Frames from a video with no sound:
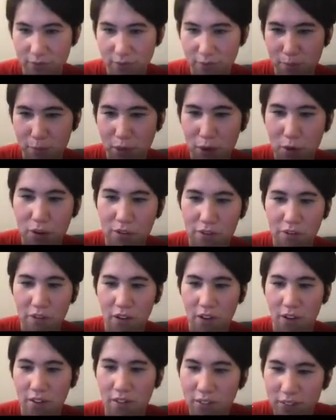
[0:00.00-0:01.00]

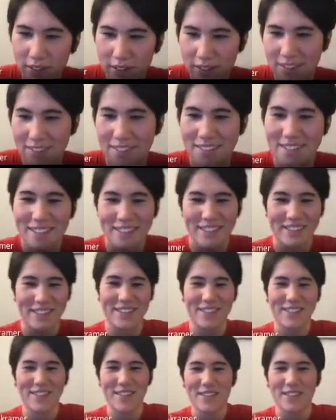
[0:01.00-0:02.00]
Beautiful.
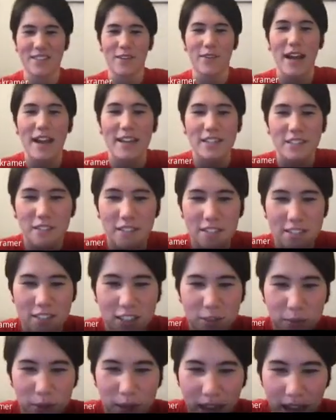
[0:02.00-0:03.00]
So Ashley,
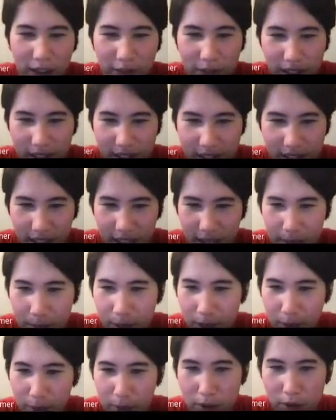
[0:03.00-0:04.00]
since we have the same
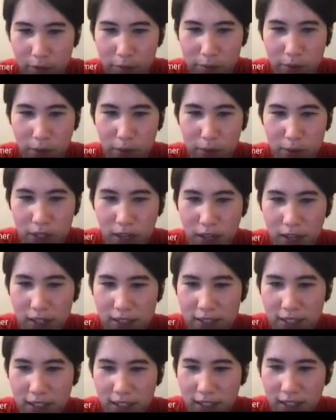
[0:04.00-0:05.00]
number of
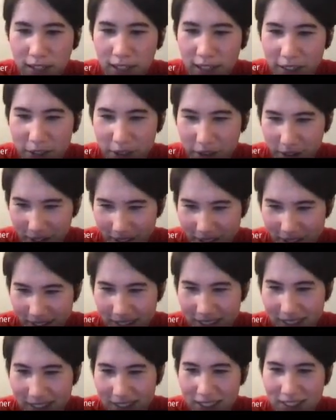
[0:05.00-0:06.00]
protons and
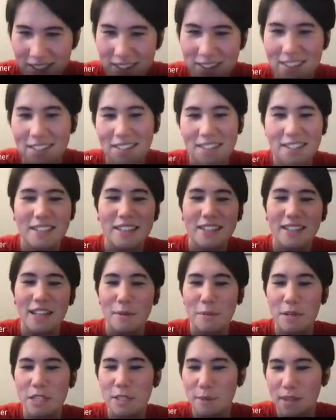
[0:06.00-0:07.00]
electrons,
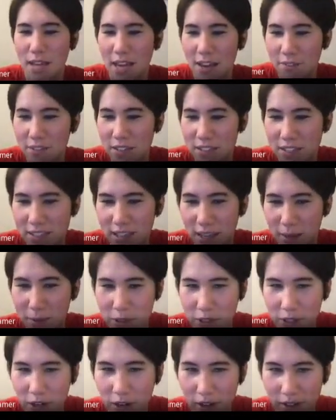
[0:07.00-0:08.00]
that means we have the same
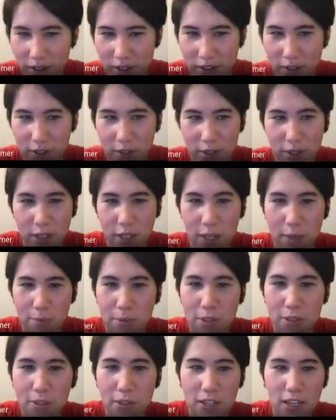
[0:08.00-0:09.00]
charge.
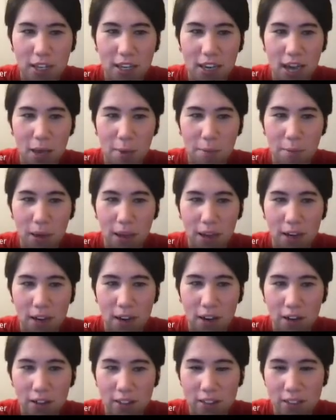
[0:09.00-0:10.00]
But looking up at
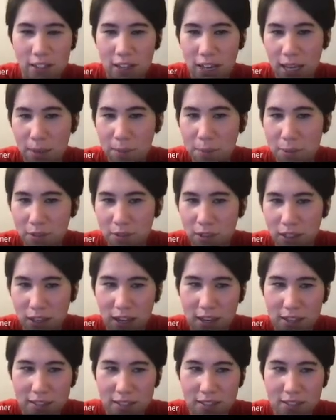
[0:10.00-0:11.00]
our names of the
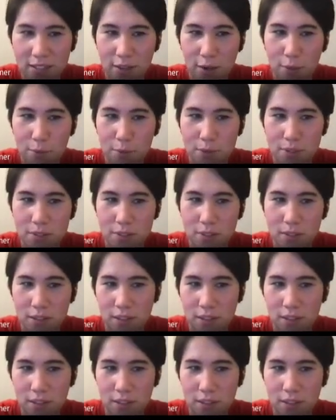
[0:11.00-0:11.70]
isotopes,